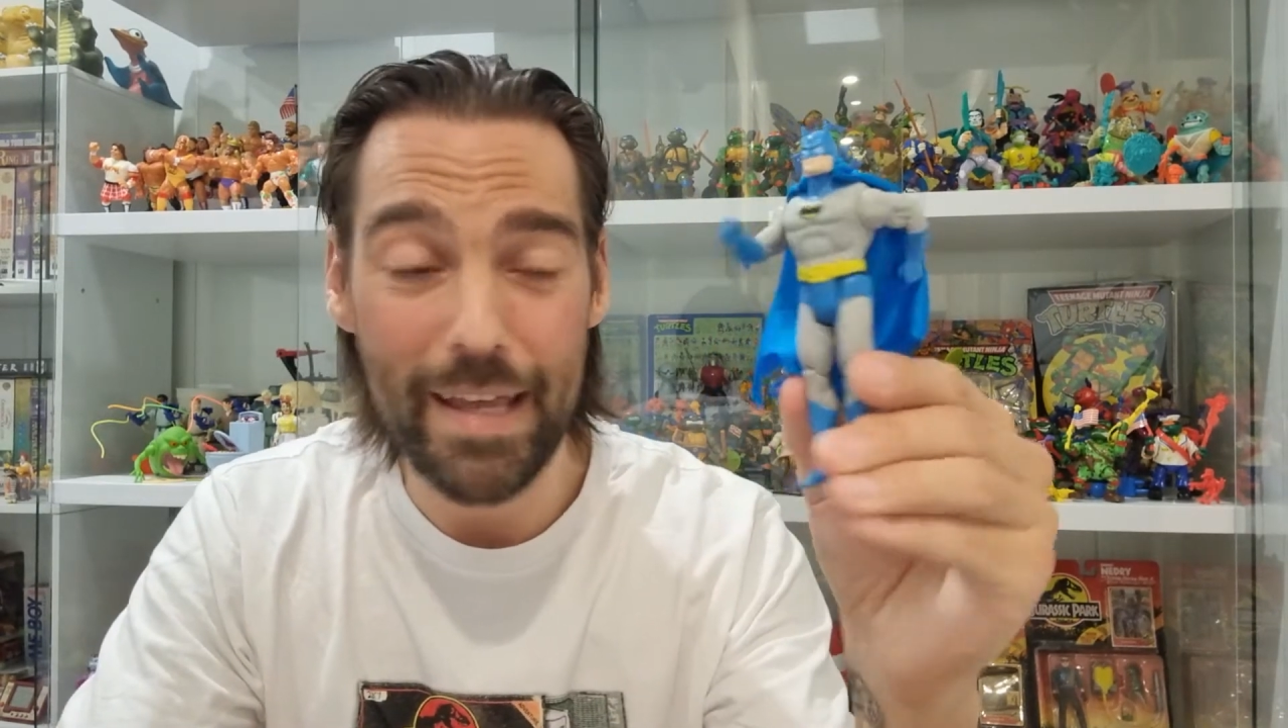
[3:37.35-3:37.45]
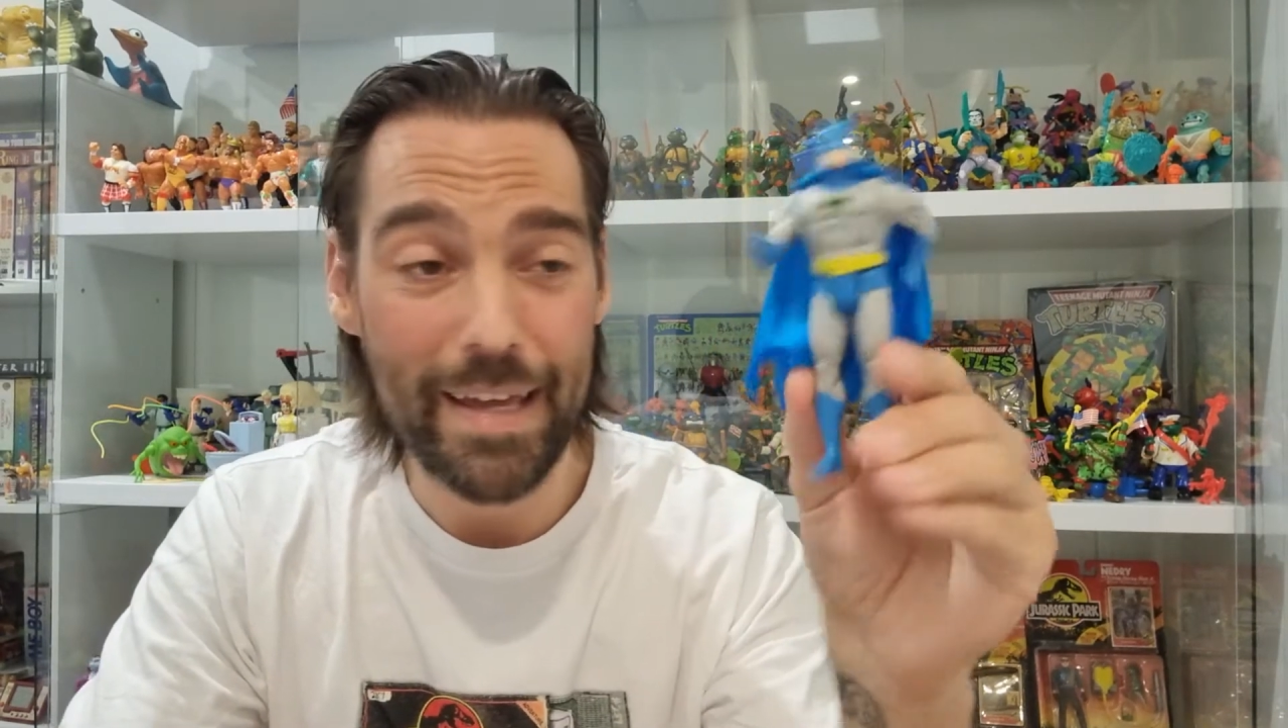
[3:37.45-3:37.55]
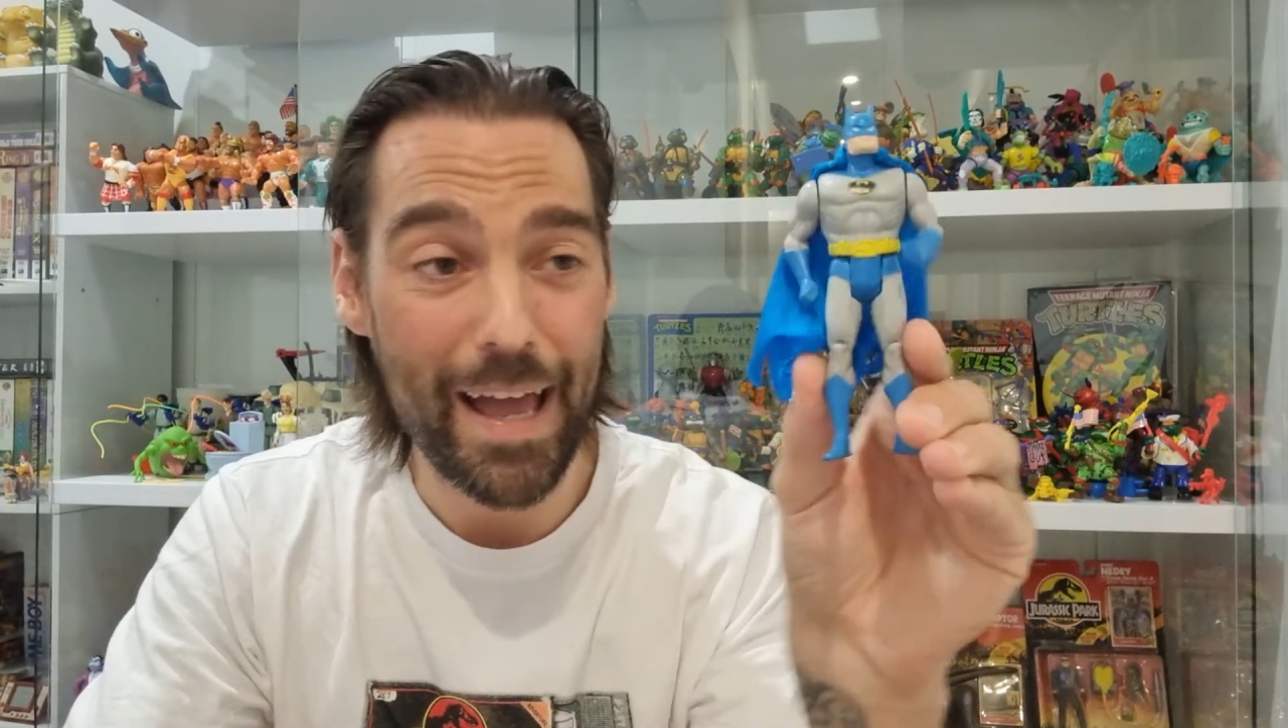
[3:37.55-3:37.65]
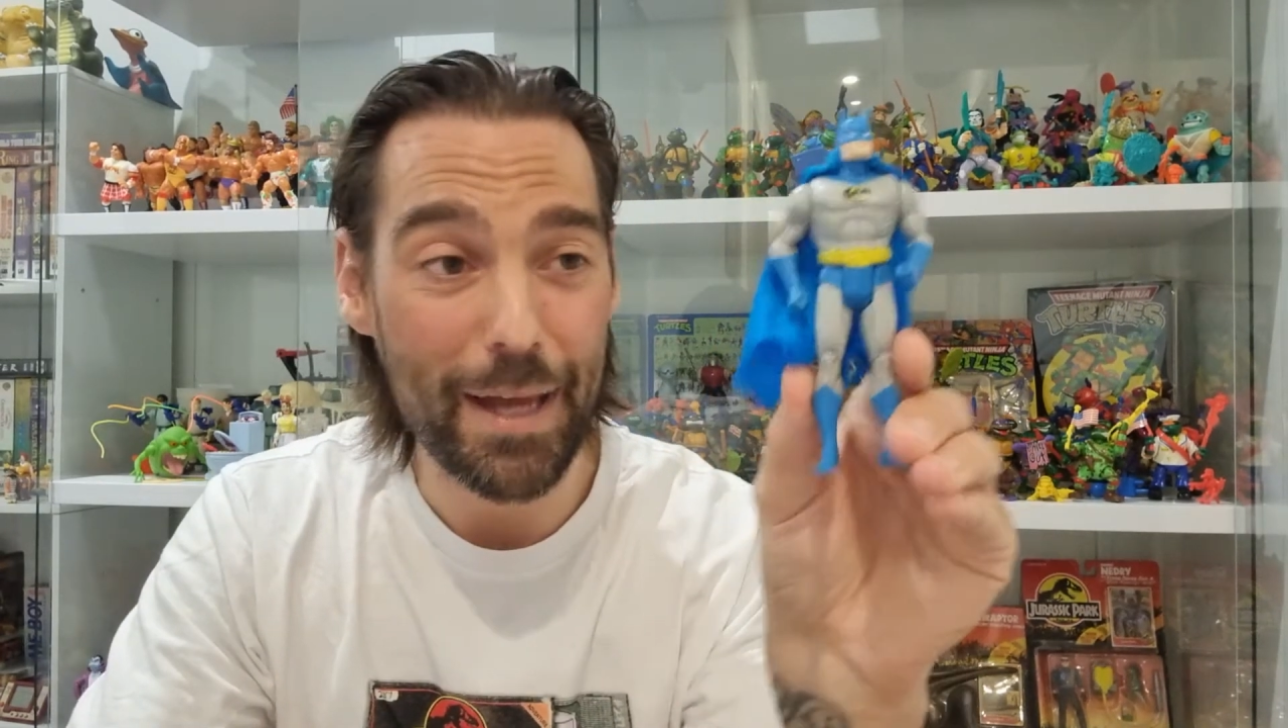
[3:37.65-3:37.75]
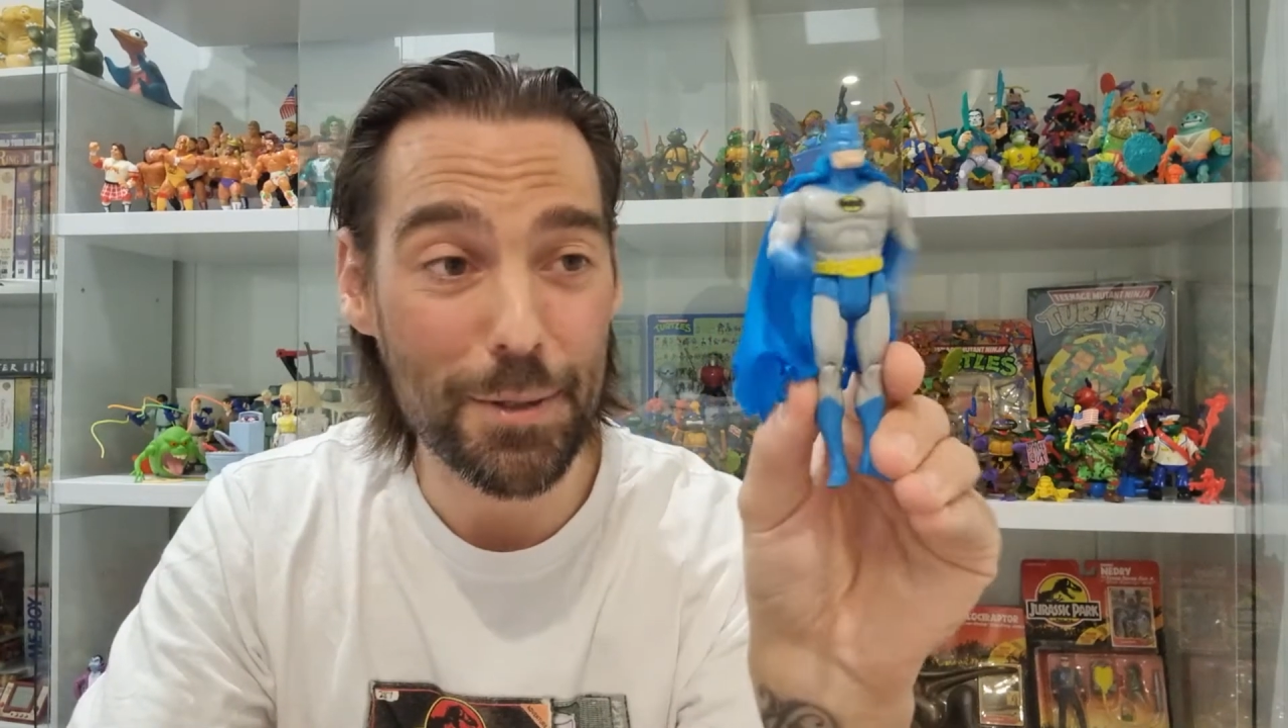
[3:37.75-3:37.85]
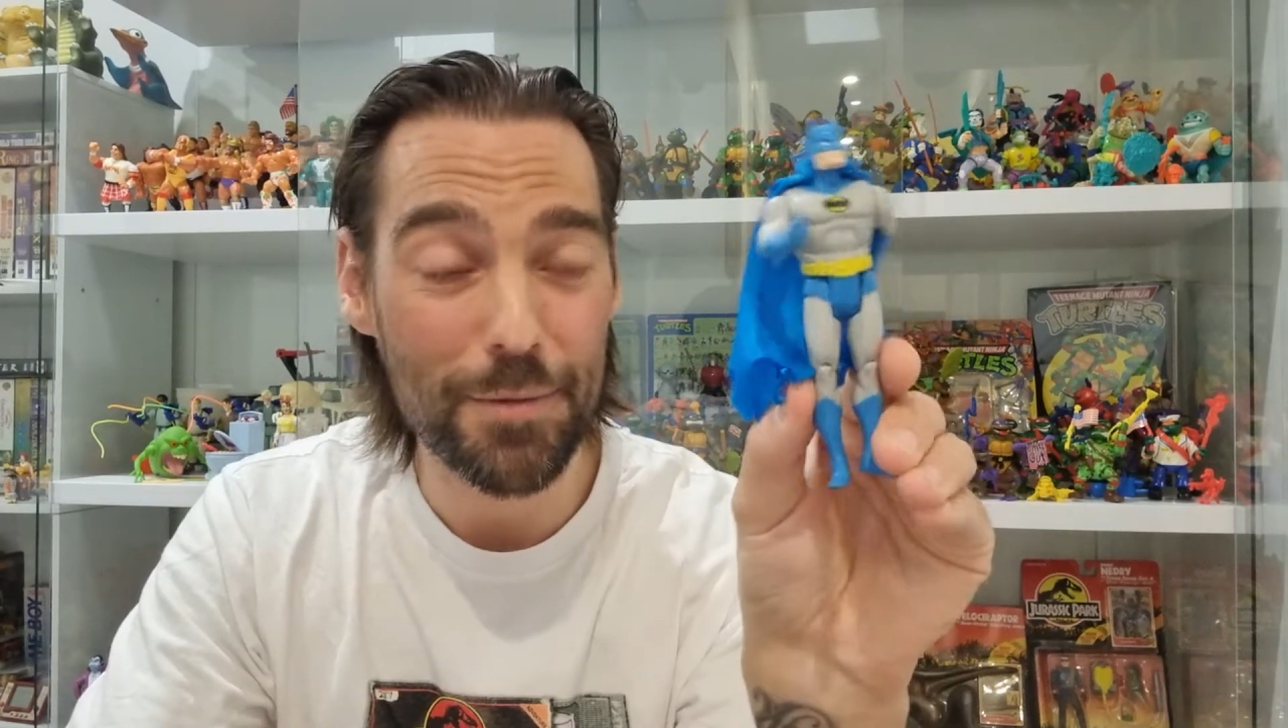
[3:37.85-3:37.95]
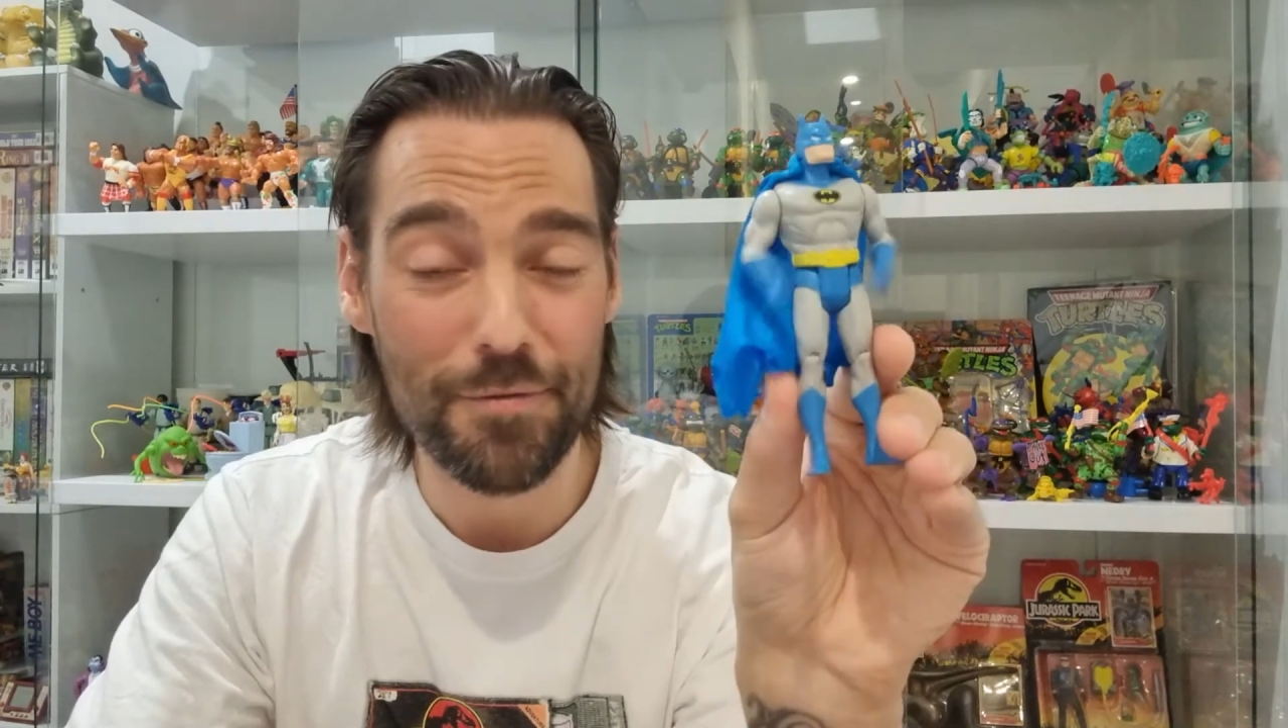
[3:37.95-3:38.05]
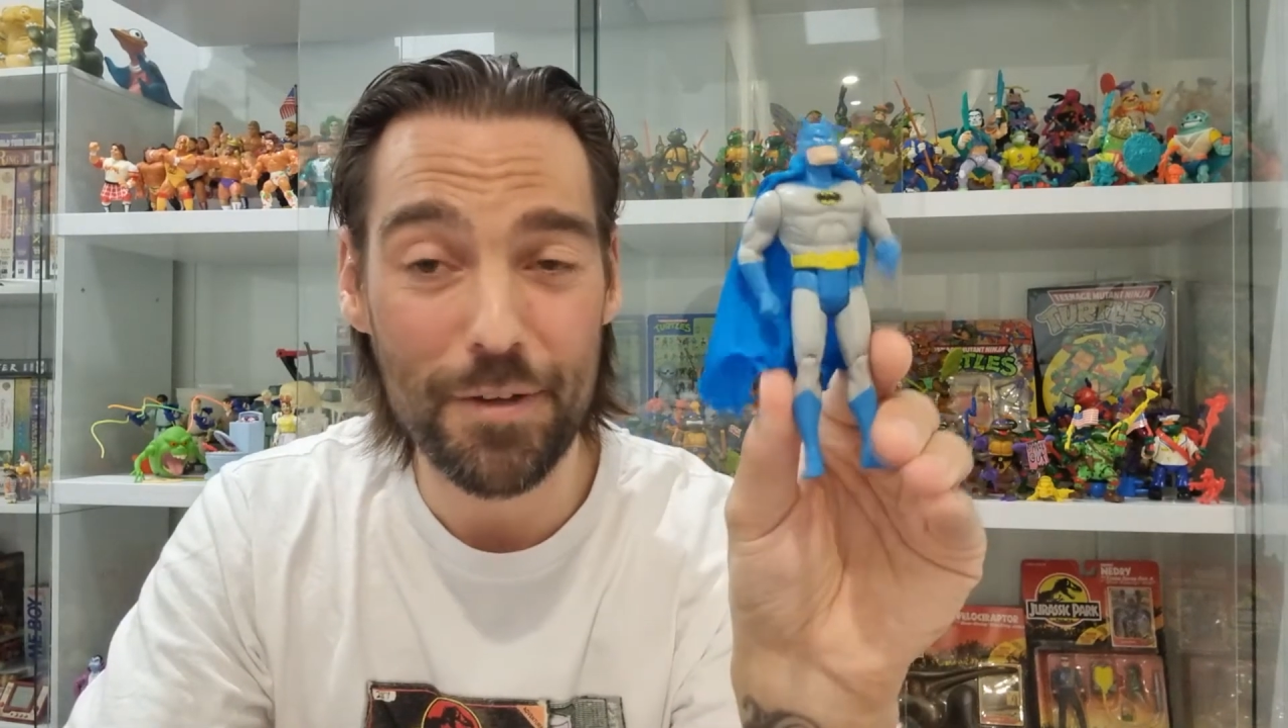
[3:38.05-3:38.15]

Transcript: leg action